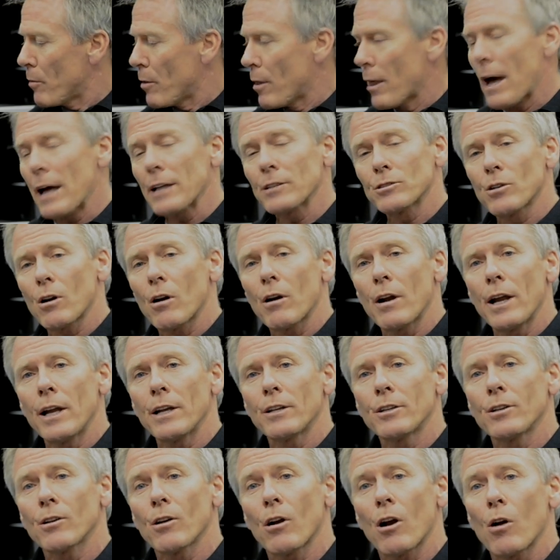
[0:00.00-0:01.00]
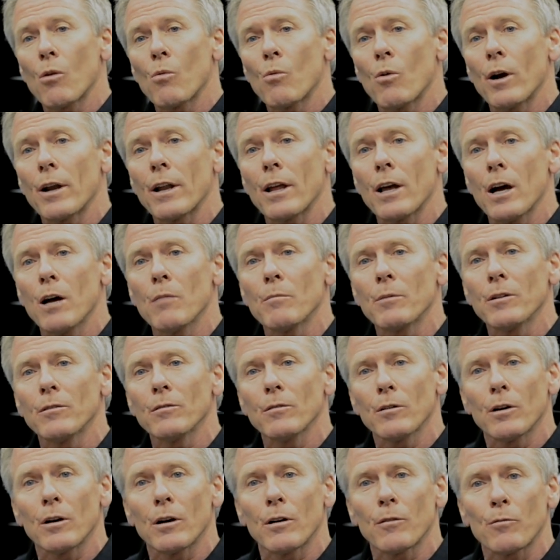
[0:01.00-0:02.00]
That's our ATR-1 helmet
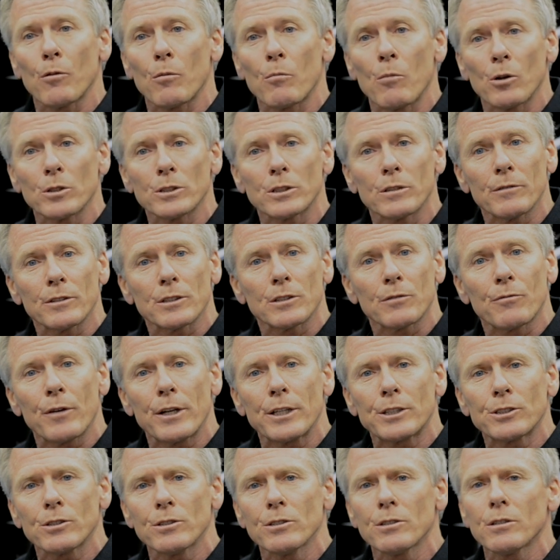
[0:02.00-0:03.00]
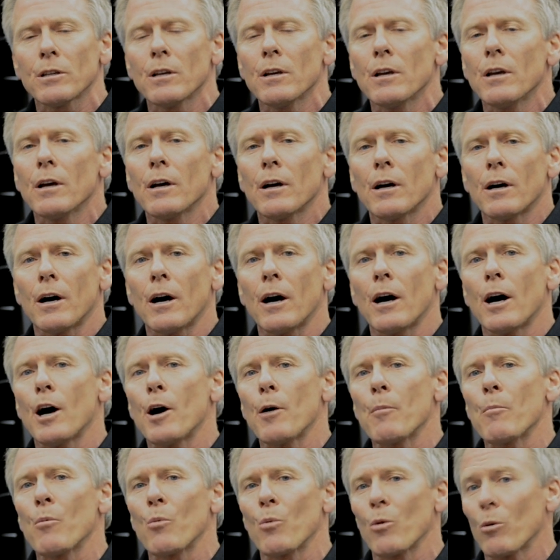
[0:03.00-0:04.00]
for most of its features.
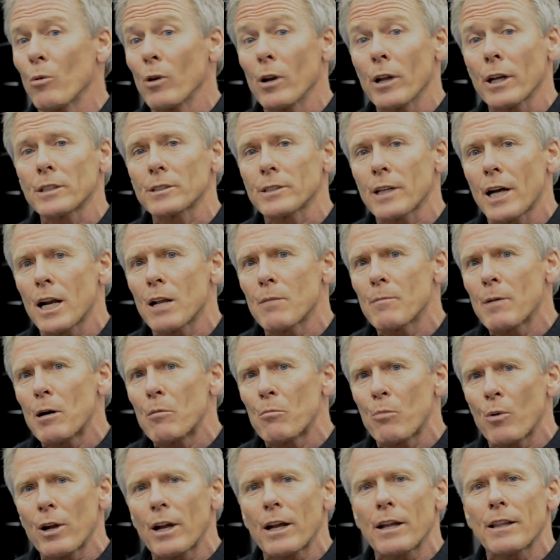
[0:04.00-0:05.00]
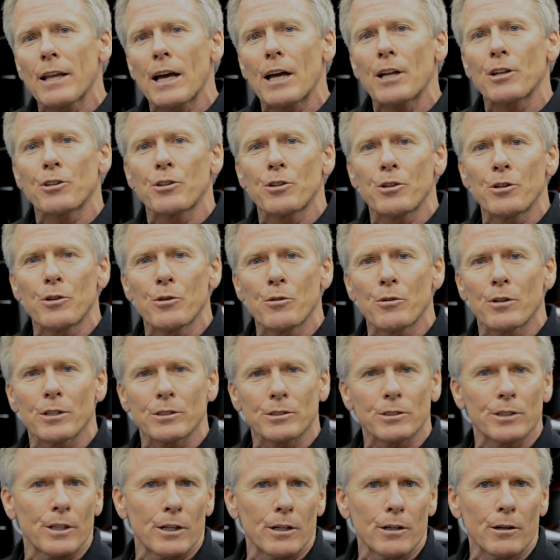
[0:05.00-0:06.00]
We're really excited about bringing that to you
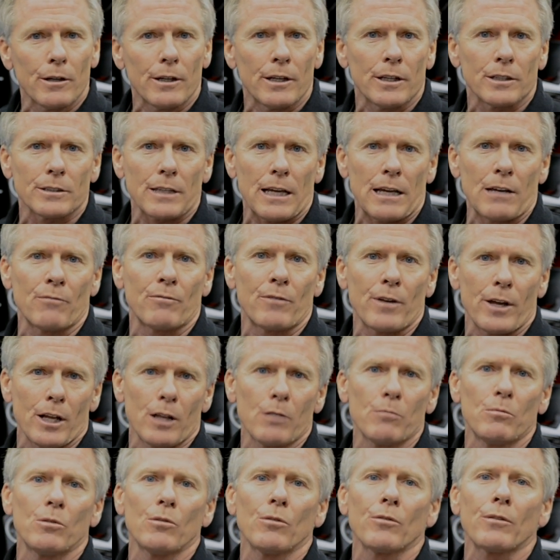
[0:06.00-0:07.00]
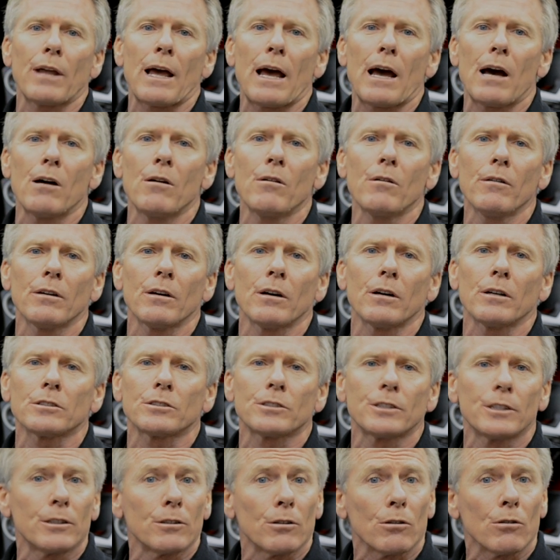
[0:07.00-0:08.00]
this year. It's available now.
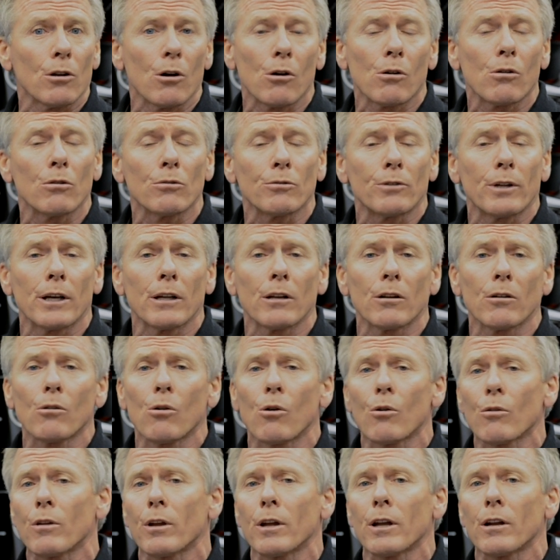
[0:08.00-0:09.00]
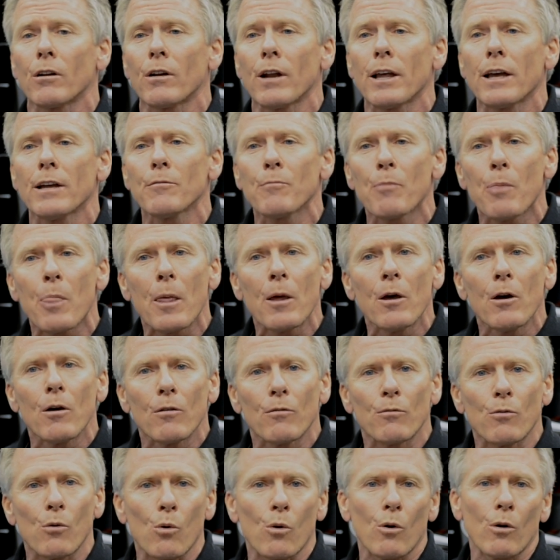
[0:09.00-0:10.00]
See your local dealer or the internet
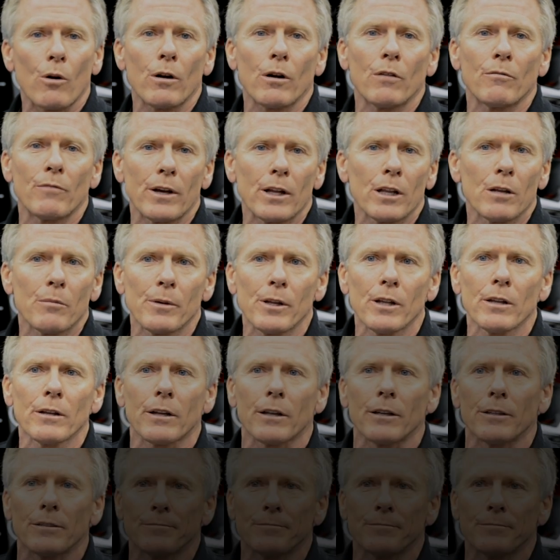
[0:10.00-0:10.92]
for availability.